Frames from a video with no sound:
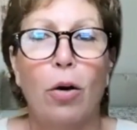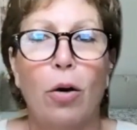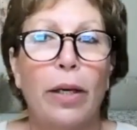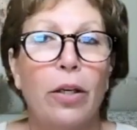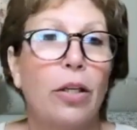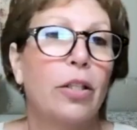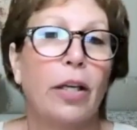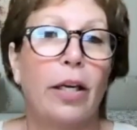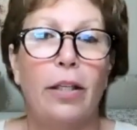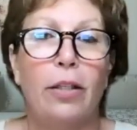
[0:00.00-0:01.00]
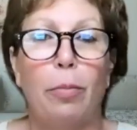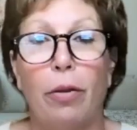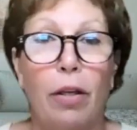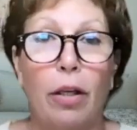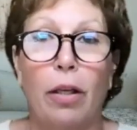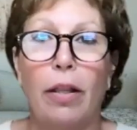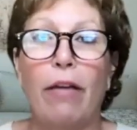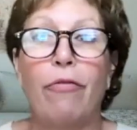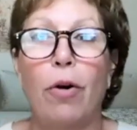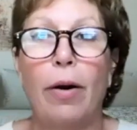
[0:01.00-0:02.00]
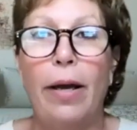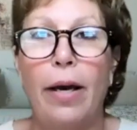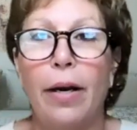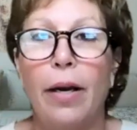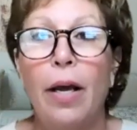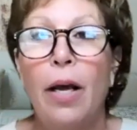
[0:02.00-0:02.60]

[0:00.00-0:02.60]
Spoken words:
oh my goodness, I need to be thinking that far ahead.